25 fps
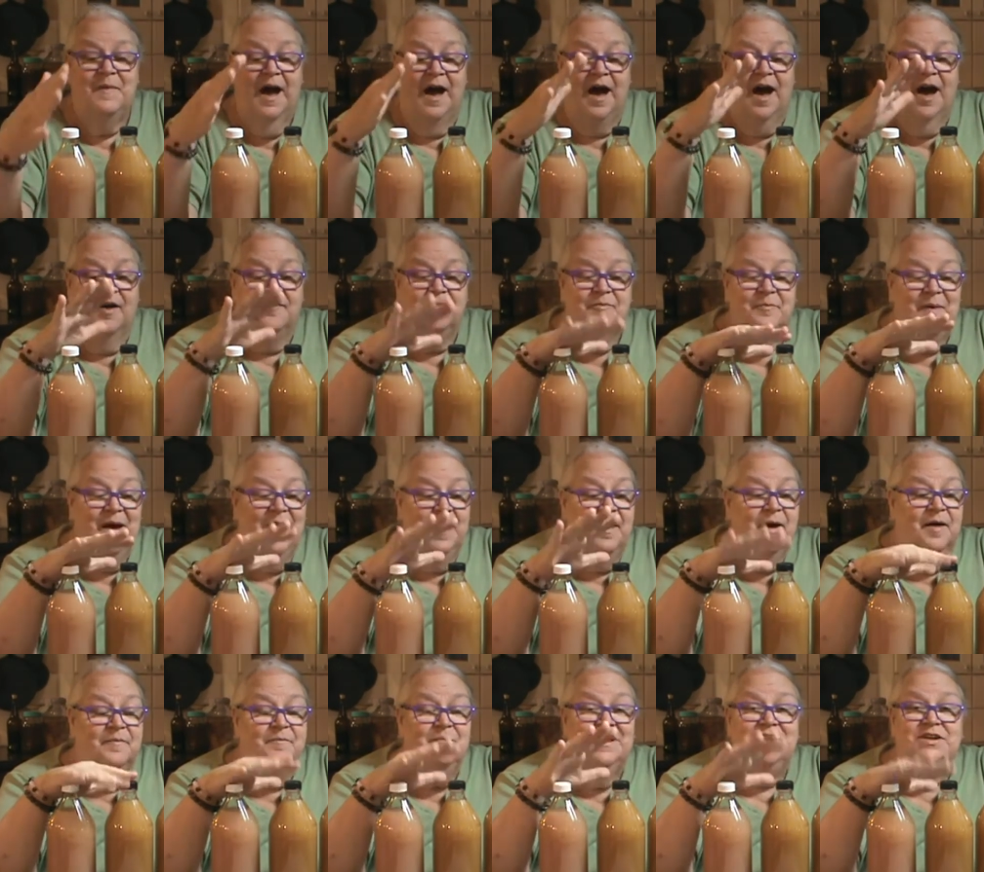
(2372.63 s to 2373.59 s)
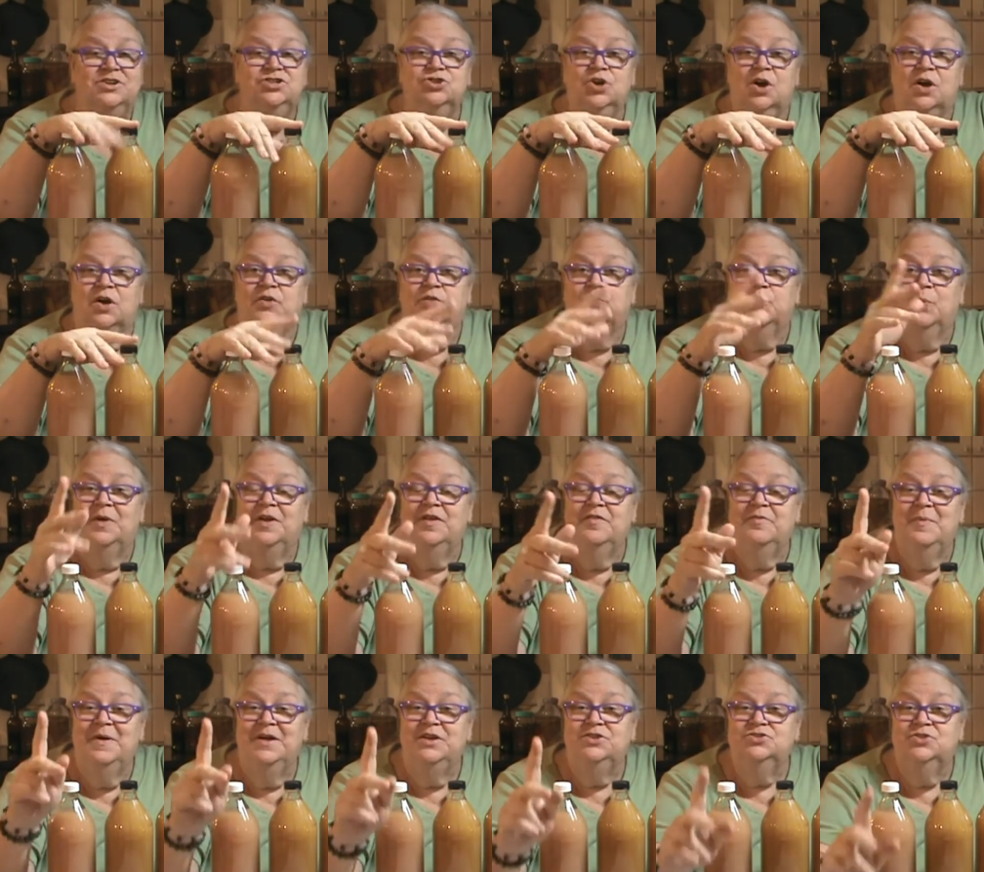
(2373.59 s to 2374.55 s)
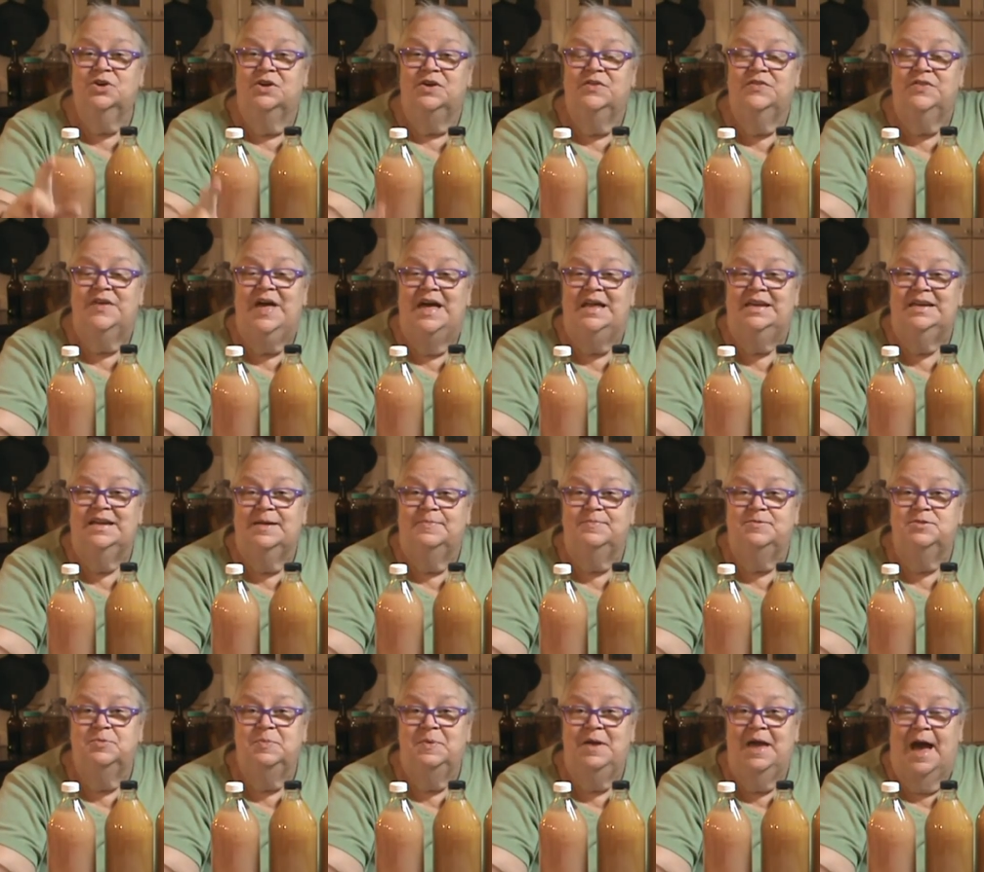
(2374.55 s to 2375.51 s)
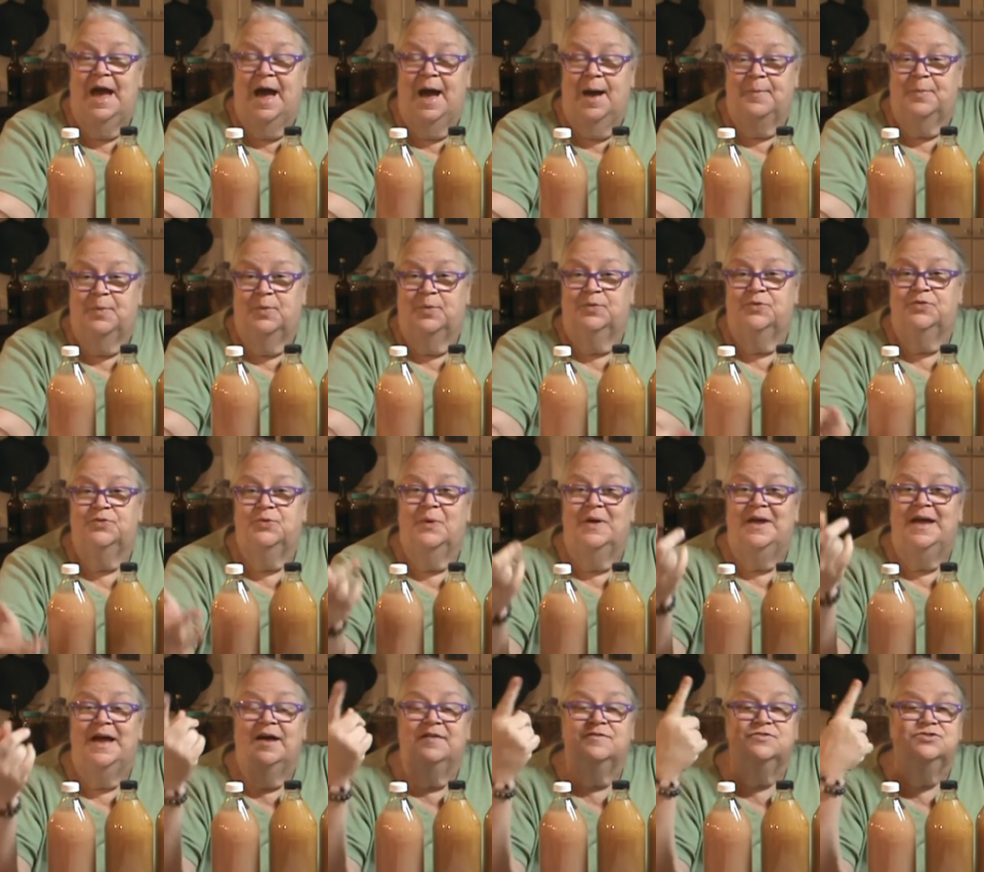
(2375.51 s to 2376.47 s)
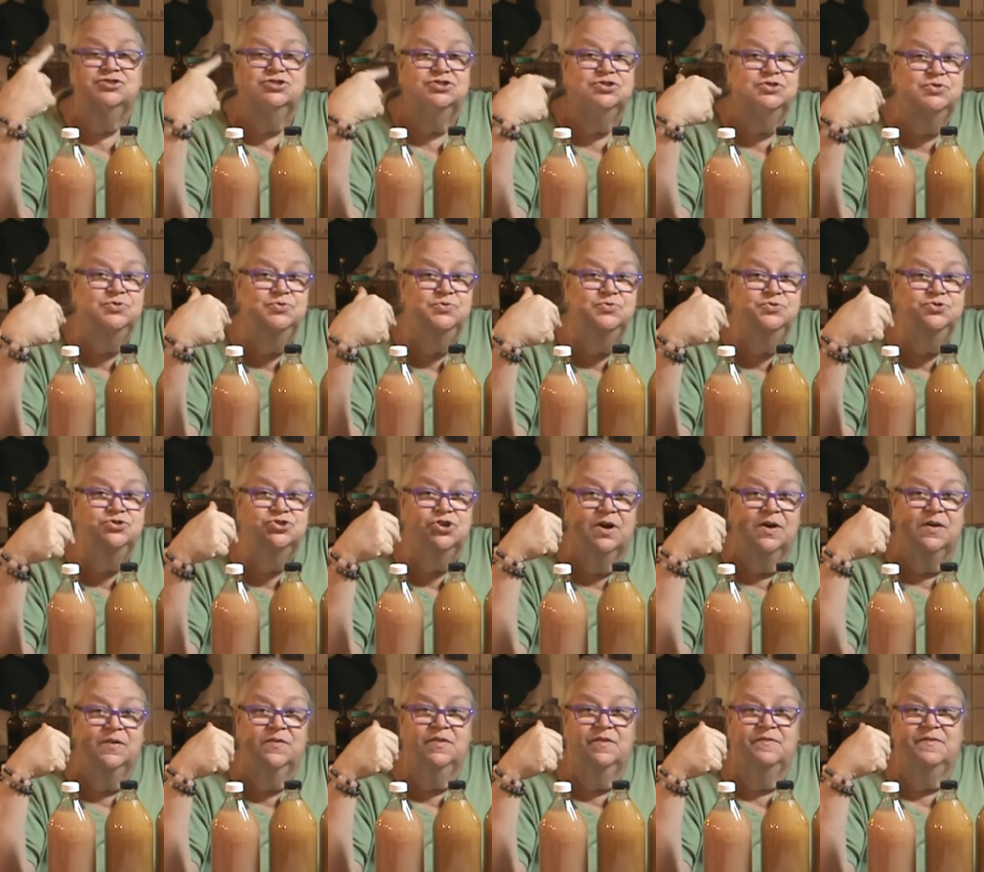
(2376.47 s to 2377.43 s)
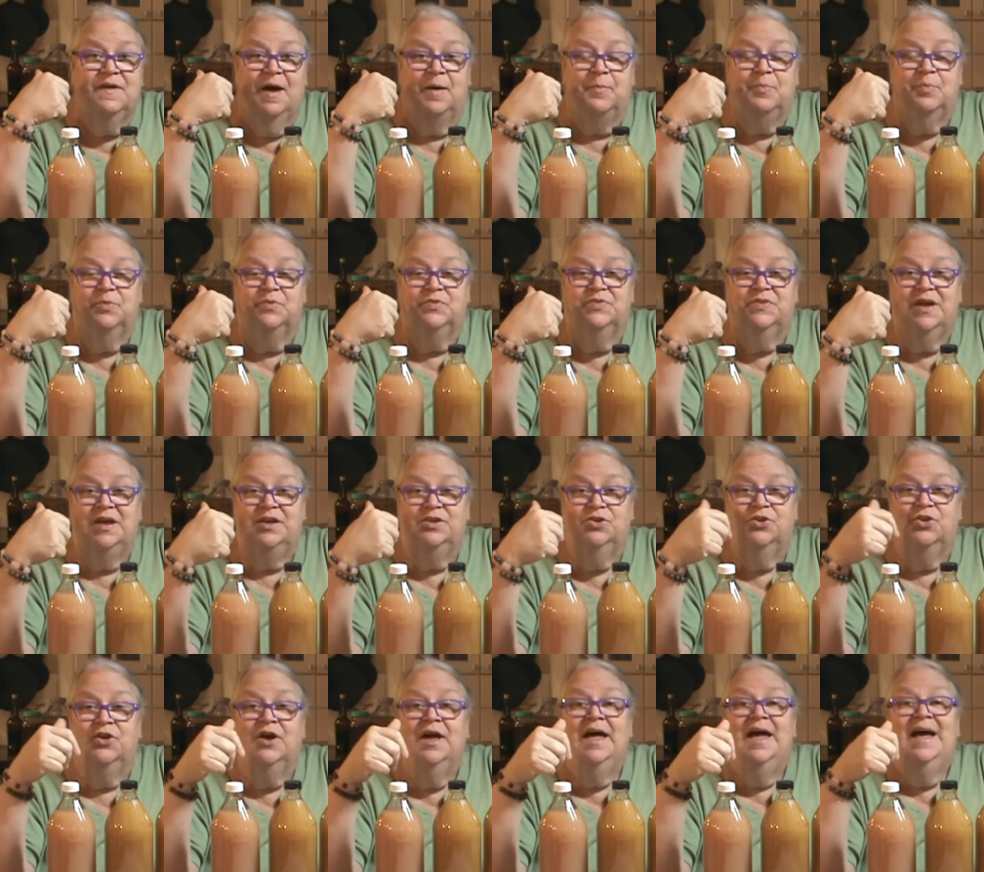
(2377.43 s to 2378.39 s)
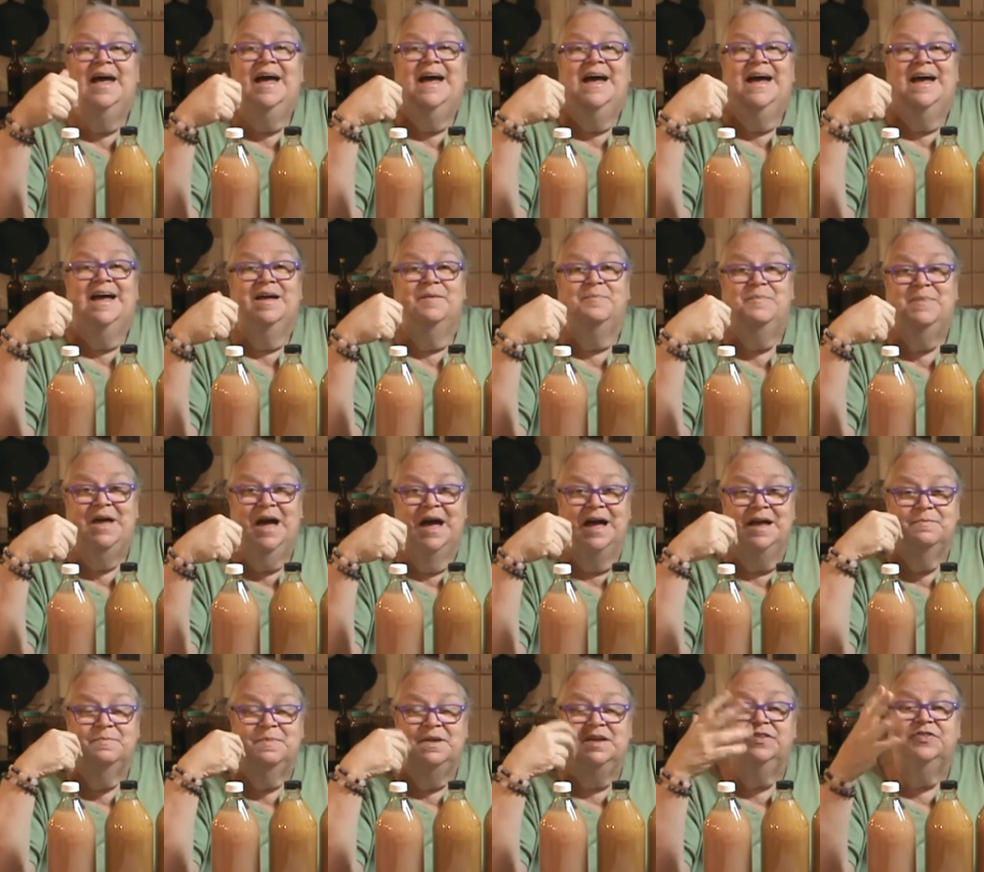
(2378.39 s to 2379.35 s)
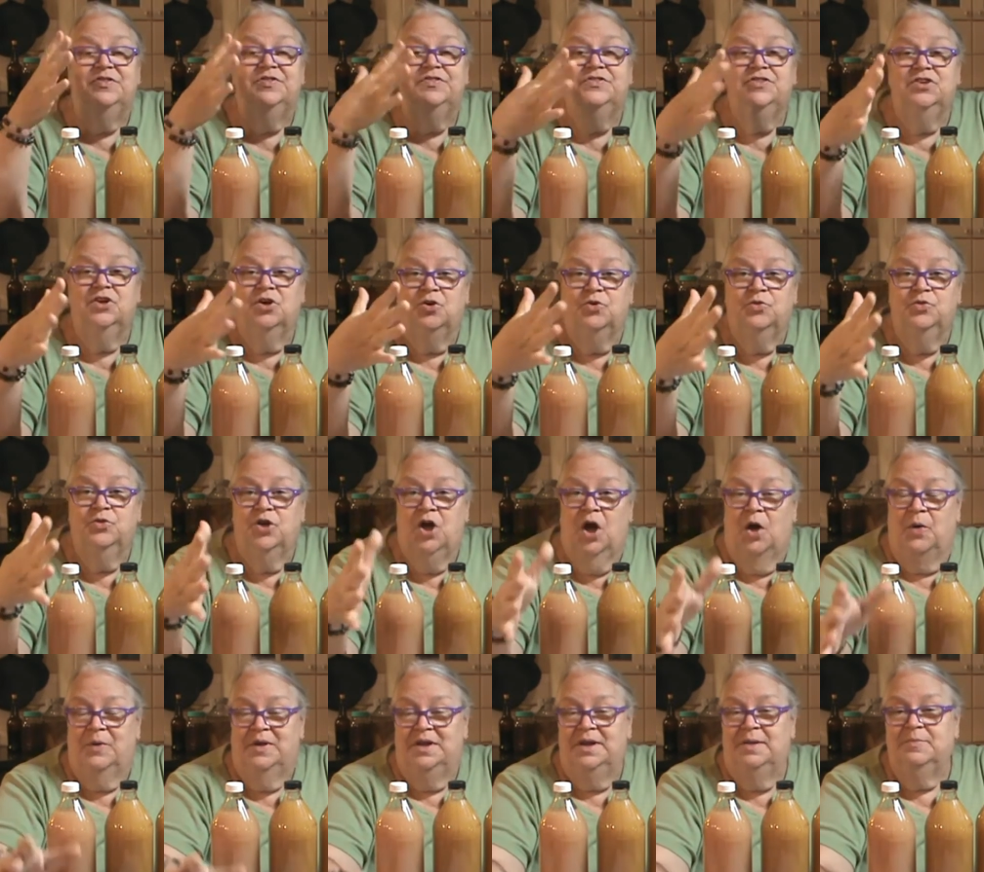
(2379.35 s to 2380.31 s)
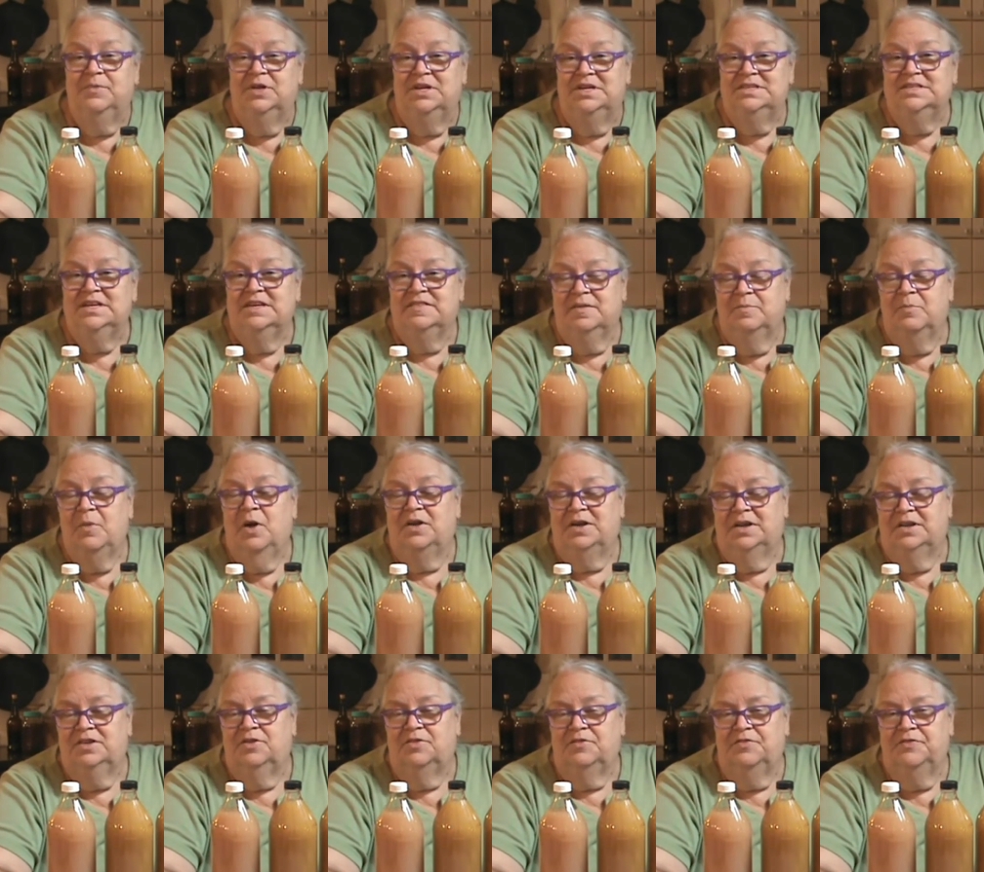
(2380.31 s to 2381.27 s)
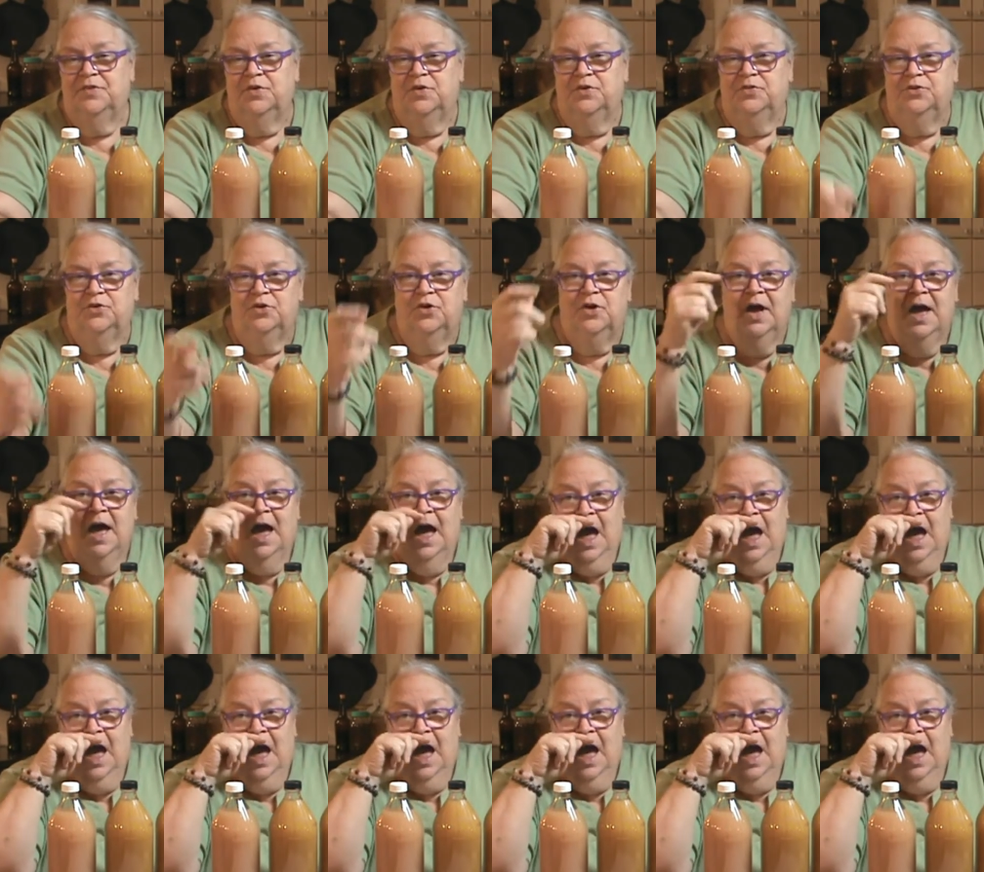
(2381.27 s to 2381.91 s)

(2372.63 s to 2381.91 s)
Of my jars, one of my jars ended up to be apples, so I have 2 jars of apple cider behind me still going. I'm going to take them on a little further.